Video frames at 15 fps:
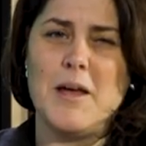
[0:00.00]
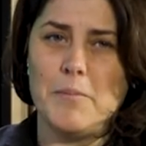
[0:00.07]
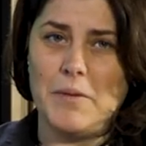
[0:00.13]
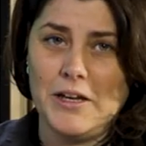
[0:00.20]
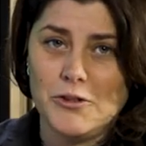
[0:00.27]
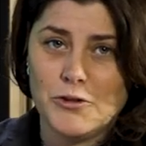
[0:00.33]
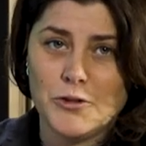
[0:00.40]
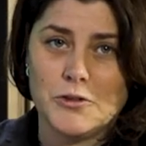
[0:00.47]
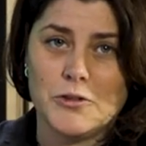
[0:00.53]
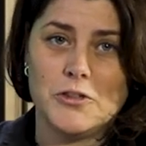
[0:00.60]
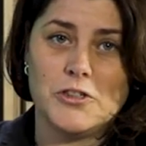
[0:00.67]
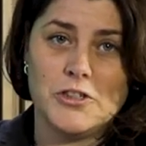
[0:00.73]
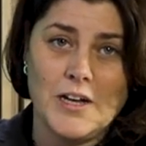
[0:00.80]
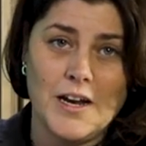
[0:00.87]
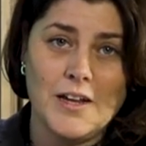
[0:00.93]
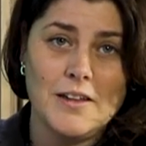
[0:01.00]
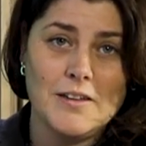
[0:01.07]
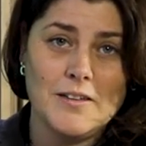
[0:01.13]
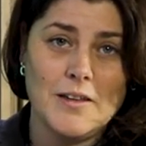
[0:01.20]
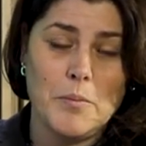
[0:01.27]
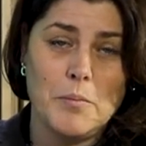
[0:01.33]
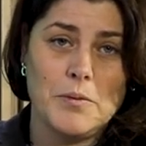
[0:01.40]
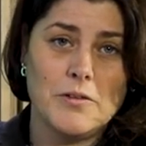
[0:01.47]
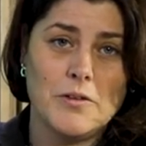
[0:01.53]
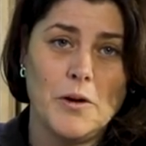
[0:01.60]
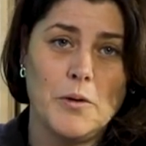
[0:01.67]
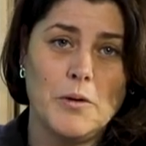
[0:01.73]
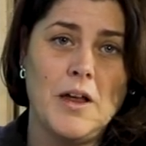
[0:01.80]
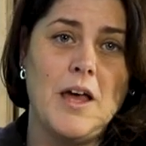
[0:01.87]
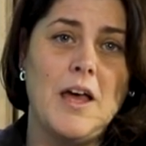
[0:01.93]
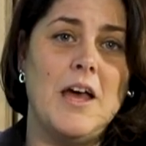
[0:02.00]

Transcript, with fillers: make sure to share this episode,